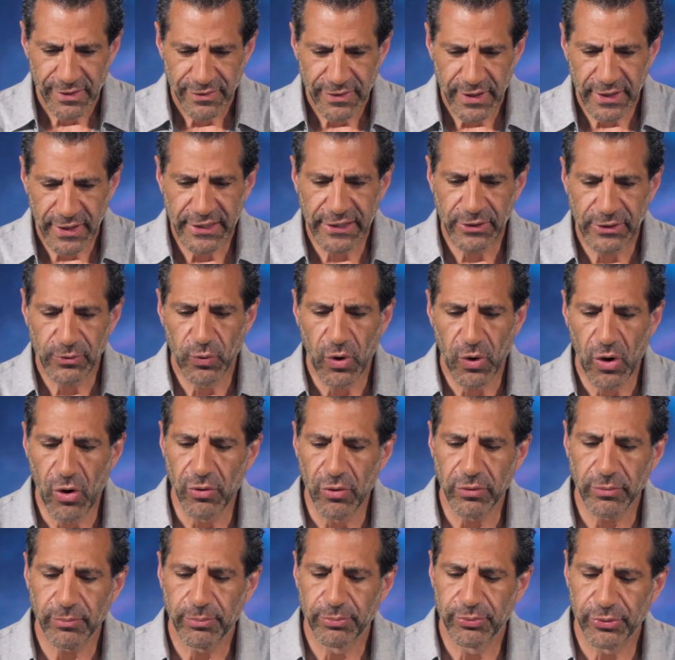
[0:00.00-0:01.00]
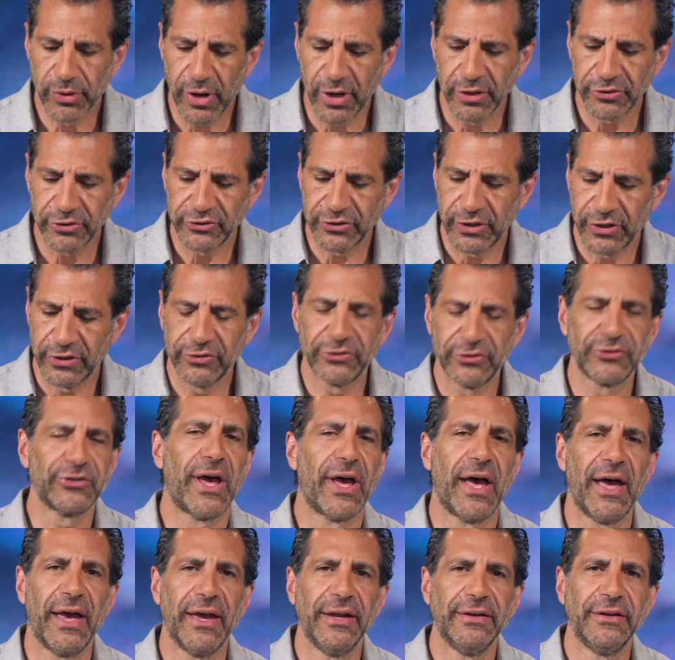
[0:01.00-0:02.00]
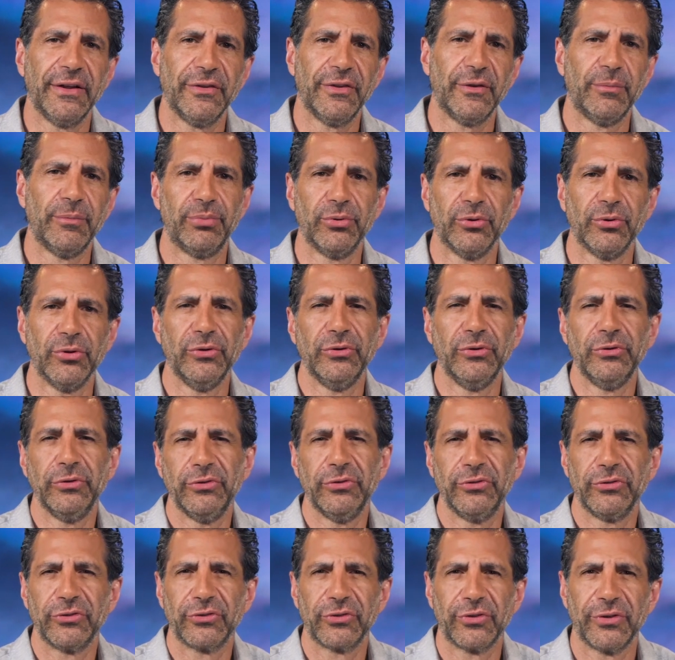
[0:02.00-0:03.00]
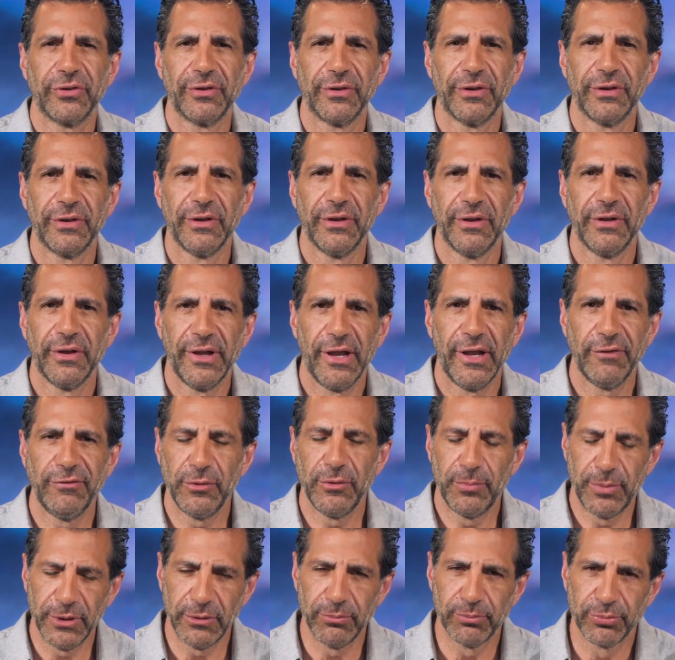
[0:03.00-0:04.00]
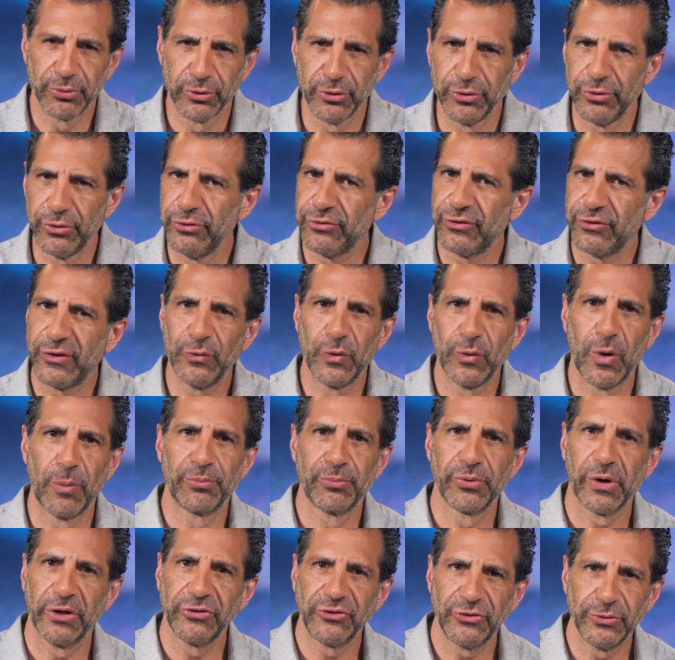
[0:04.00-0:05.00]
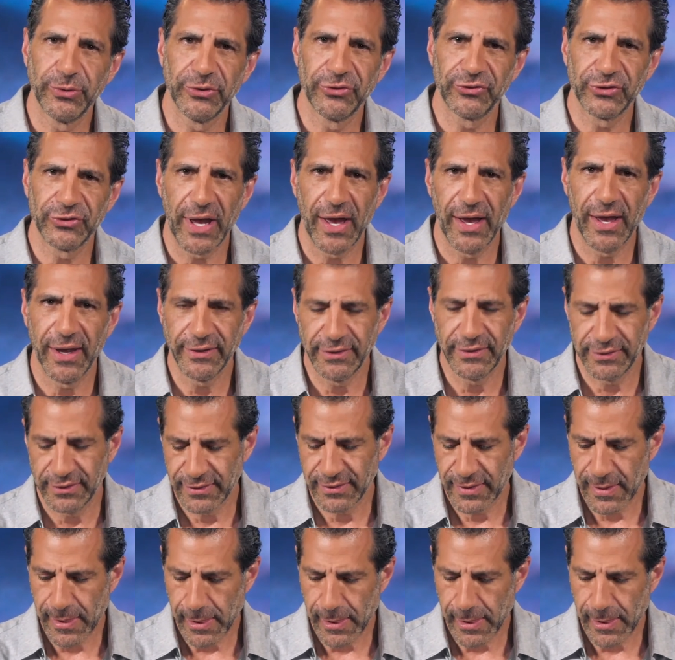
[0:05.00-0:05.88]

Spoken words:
that he won't brush aside the bruised. Have you been bruised? He won't brush you aside.